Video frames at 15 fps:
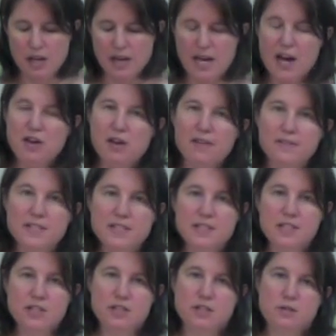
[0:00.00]
Now you have a
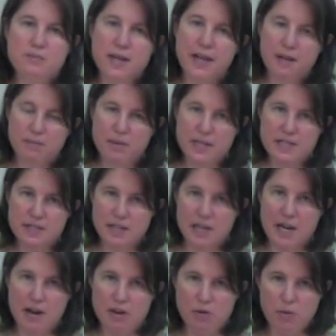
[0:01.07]
decision to make based on
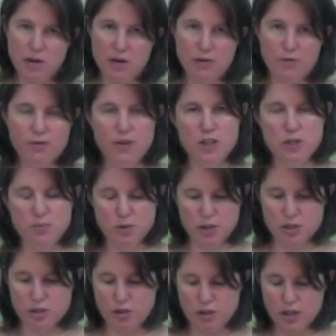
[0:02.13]
how you want your finished
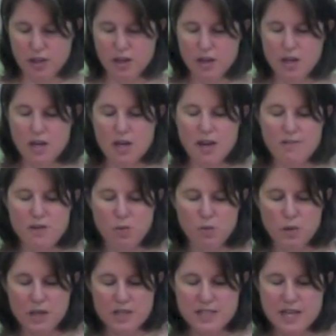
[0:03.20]
book to look. If you
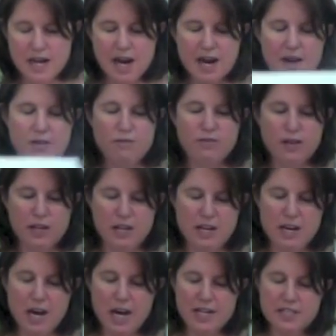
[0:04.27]
want to have a
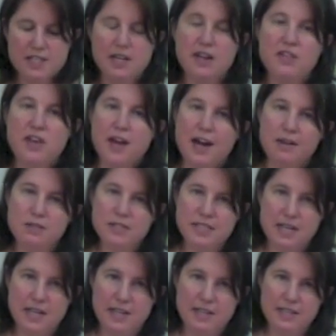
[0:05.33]
knot on the
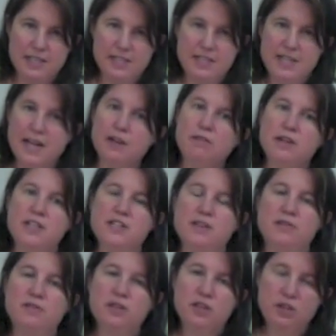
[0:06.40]
outside that's
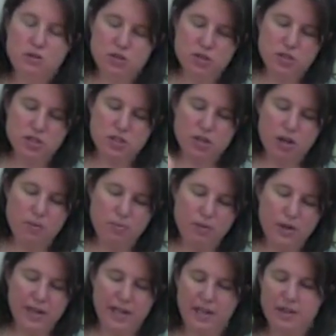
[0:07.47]
decorative, you should start
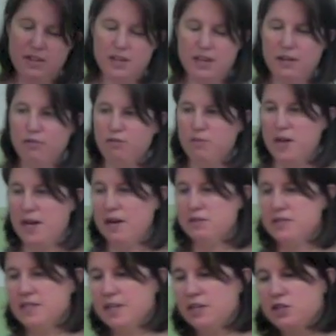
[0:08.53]
putting in the needle from the
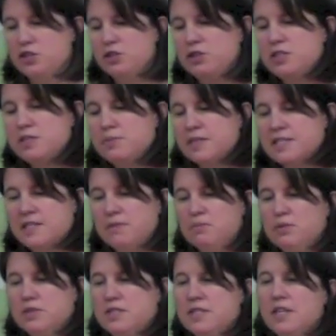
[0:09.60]
outside. I'll show you some
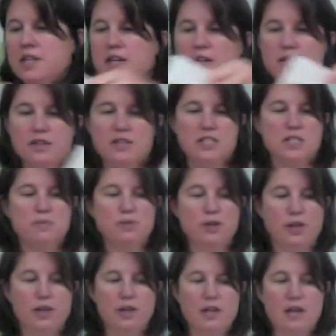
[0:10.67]
examples. This
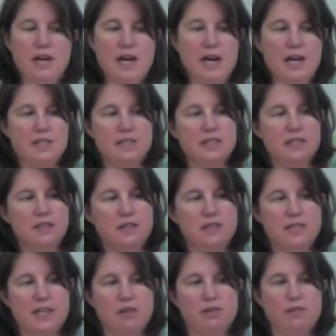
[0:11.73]
book has
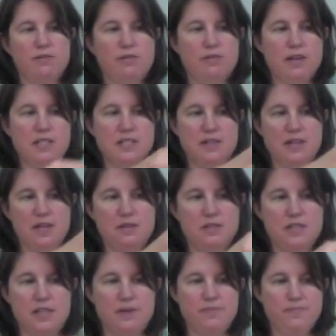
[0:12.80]
decorative threads on the
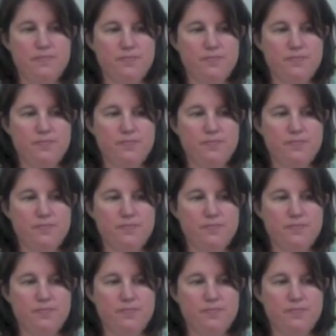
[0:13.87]
outside.